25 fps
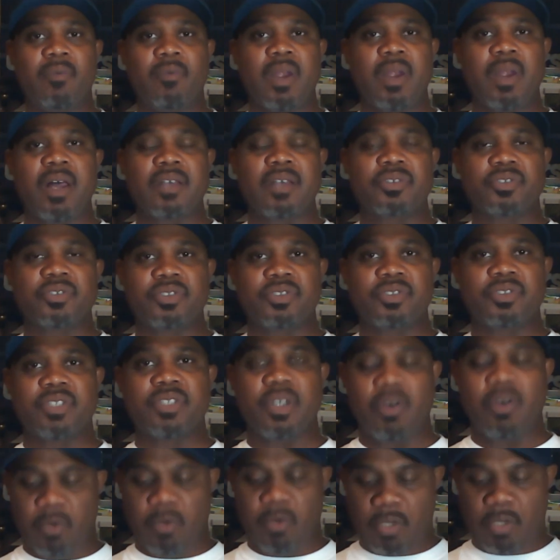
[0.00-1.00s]
roster.
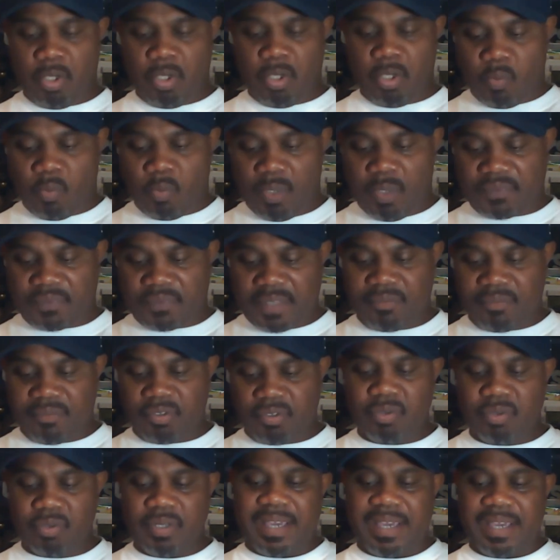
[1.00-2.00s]
So what they're
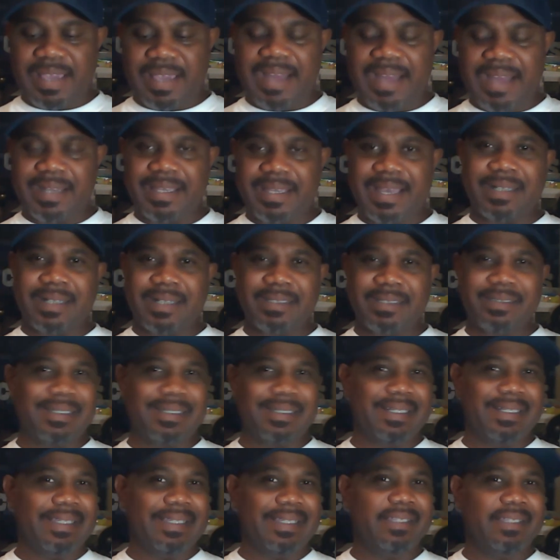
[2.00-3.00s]
doing, they kind of got a
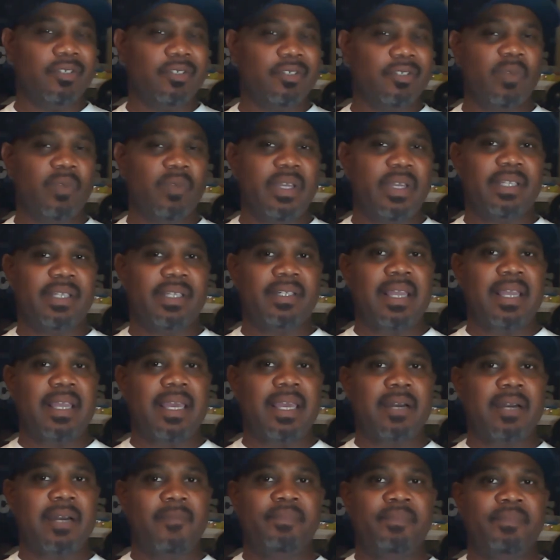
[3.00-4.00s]
little lenient with it
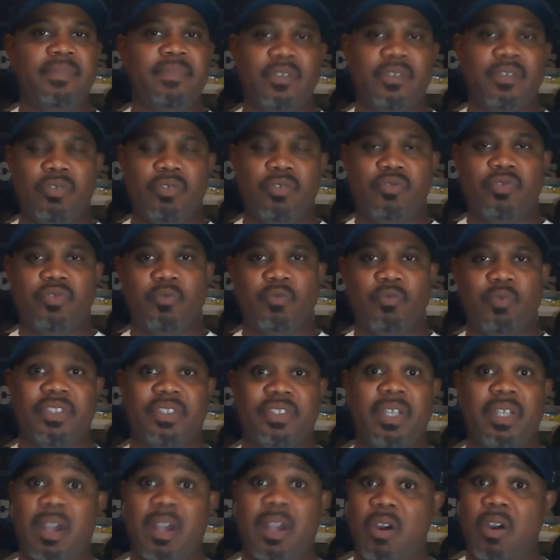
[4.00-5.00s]
now due to
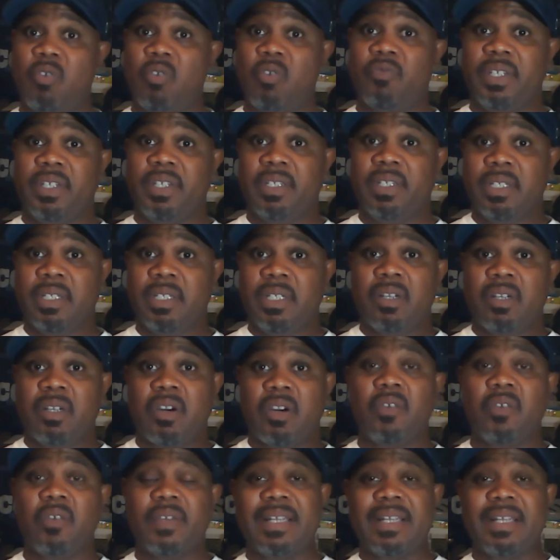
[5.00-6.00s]
with the
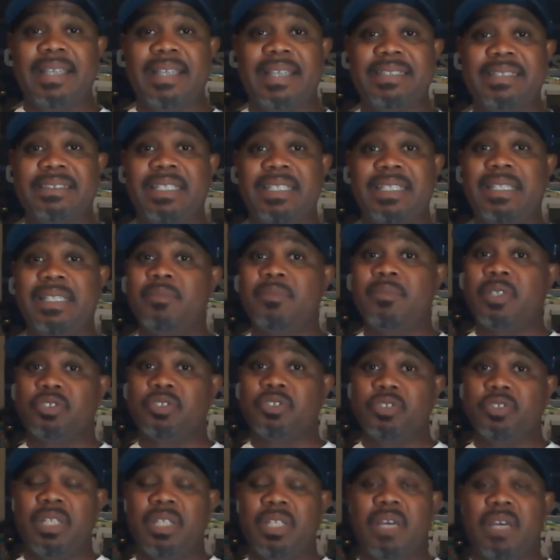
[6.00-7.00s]
COVID-19,
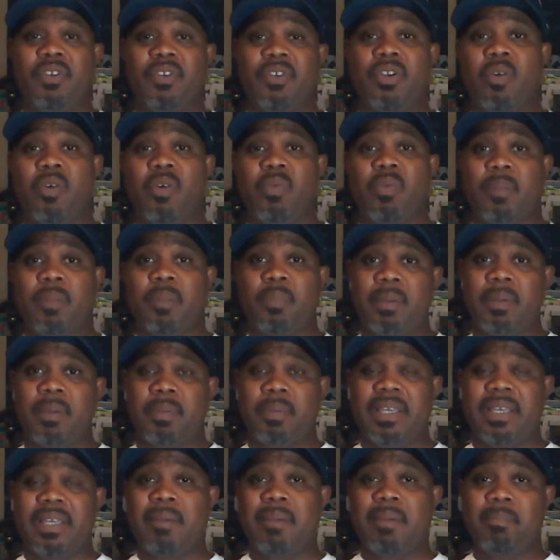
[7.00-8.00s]
because you never know when a
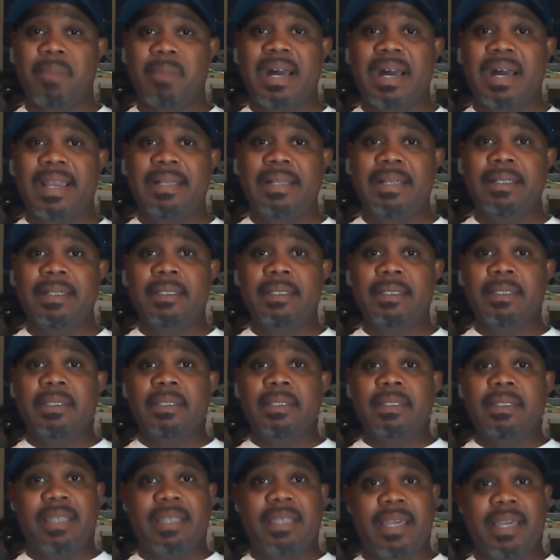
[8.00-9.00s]
player might
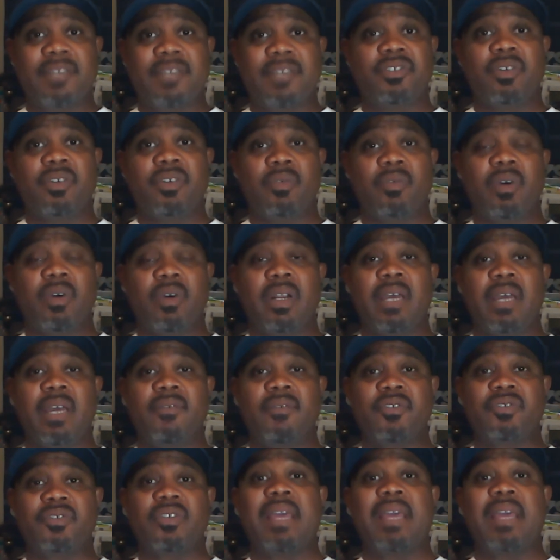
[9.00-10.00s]
catch it or
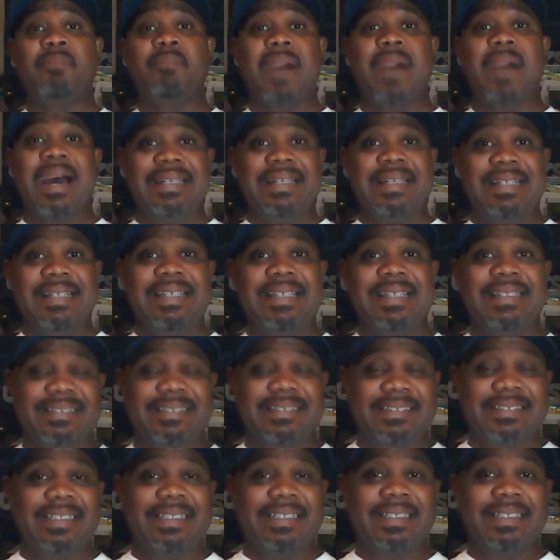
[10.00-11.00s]
whatever, so they might need
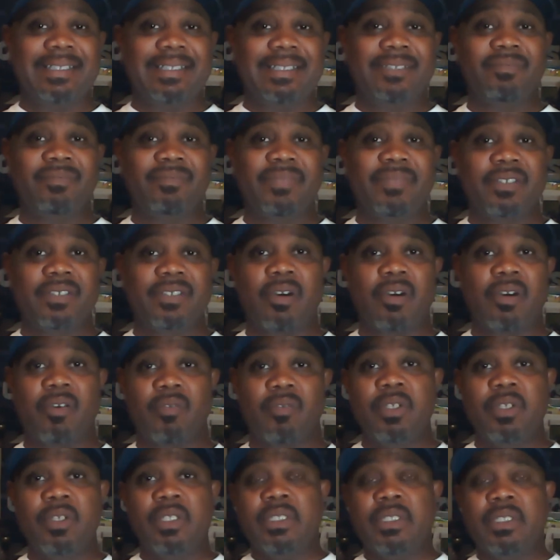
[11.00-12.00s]
it then.
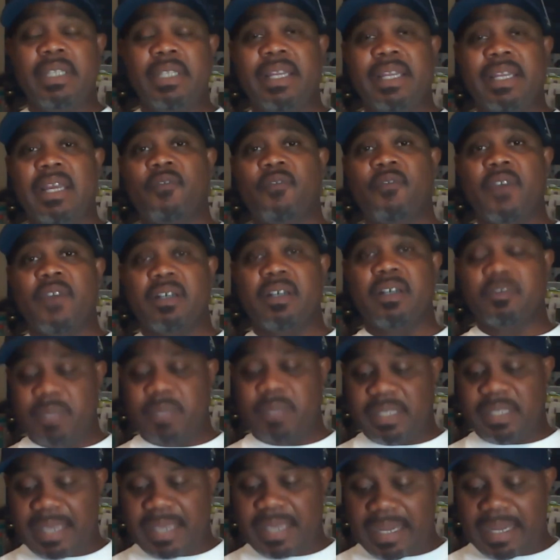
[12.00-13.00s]
So NFL's
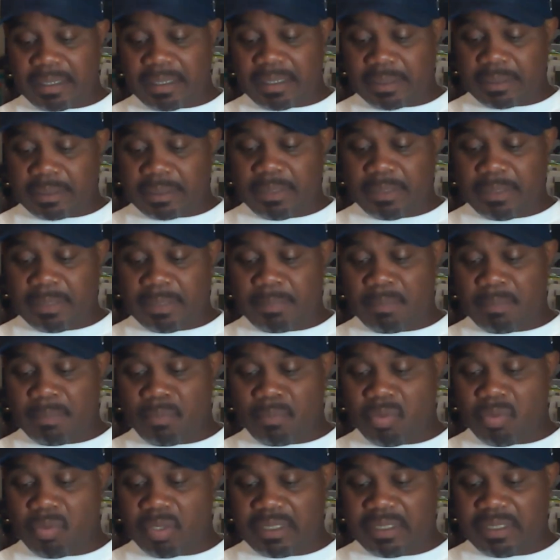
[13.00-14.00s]
been kind of a little bit
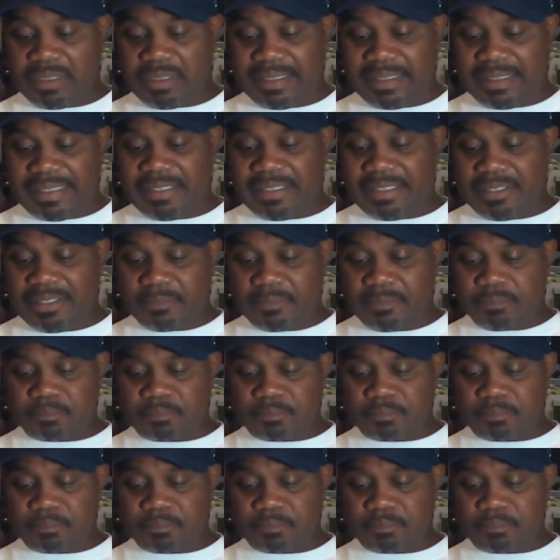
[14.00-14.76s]
more lenient.